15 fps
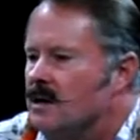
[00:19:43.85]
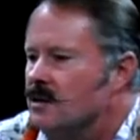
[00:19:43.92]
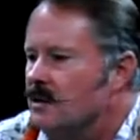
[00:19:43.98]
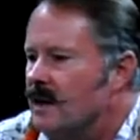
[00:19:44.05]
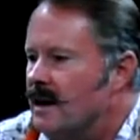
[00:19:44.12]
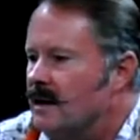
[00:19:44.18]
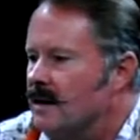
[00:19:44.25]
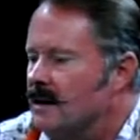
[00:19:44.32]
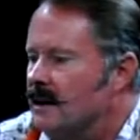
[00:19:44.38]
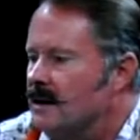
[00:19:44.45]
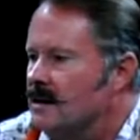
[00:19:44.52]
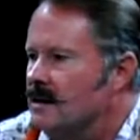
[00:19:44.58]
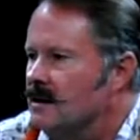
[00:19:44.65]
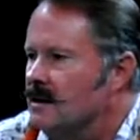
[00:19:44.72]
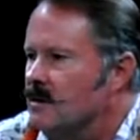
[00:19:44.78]
So
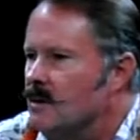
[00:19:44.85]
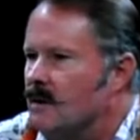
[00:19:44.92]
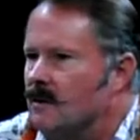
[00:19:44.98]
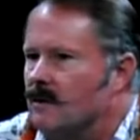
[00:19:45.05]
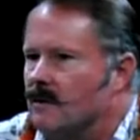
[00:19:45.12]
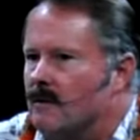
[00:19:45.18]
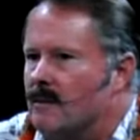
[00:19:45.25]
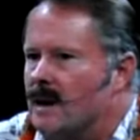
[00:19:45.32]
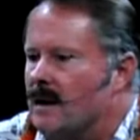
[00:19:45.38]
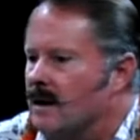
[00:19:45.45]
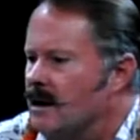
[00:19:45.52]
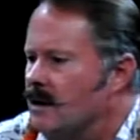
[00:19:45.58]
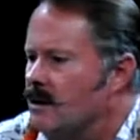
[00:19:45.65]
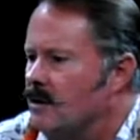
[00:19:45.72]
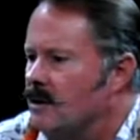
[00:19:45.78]
that's an equivalent of about
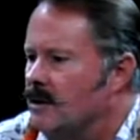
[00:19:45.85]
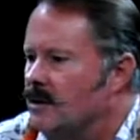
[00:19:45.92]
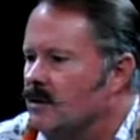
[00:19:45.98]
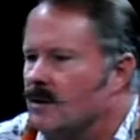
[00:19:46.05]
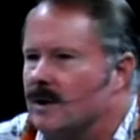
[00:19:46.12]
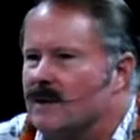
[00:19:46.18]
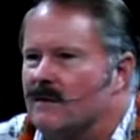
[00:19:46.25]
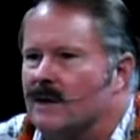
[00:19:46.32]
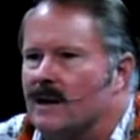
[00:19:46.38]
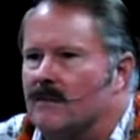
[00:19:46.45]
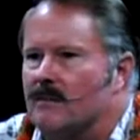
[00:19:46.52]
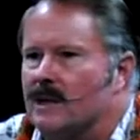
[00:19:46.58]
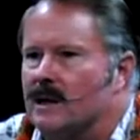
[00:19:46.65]
$125